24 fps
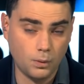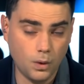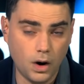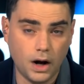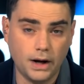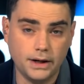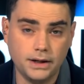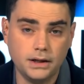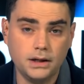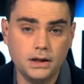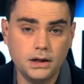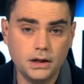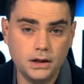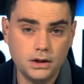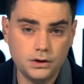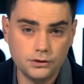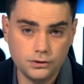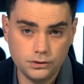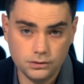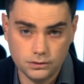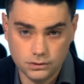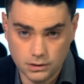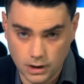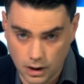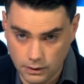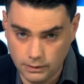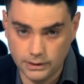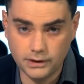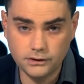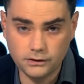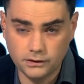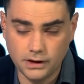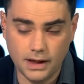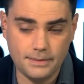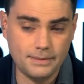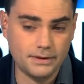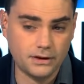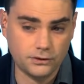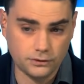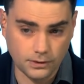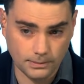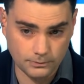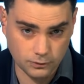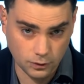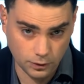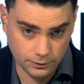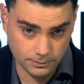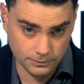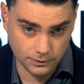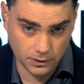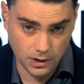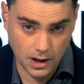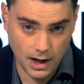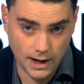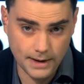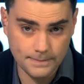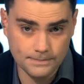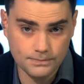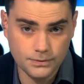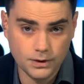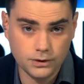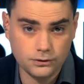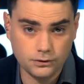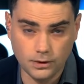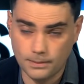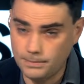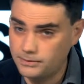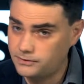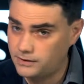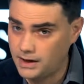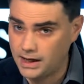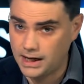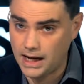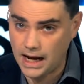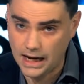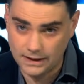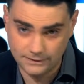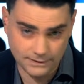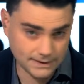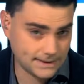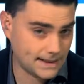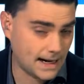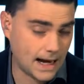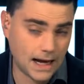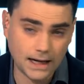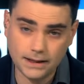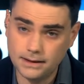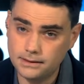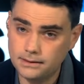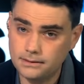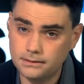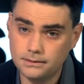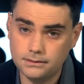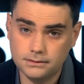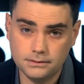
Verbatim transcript: One, Cohen is claiming that Trump told him to lie. Trump is saying, I did not.